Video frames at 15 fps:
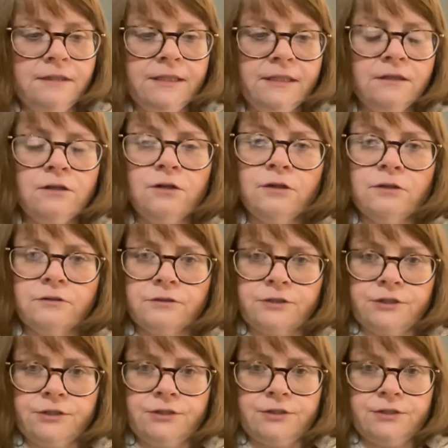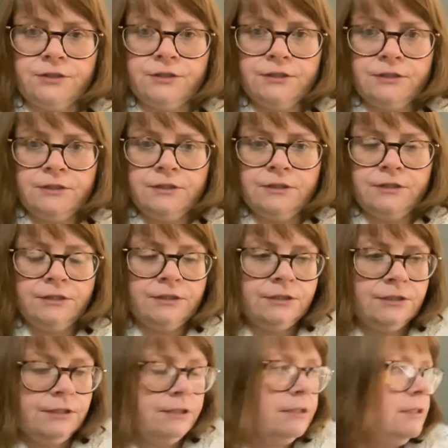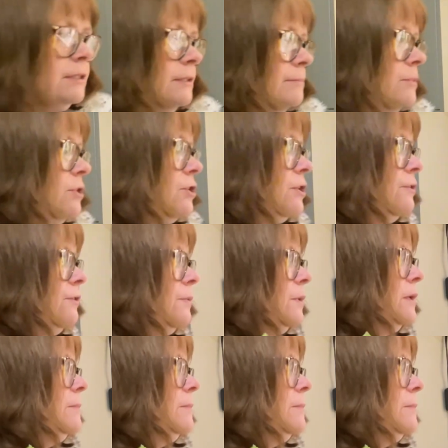hooks. Let me show you what I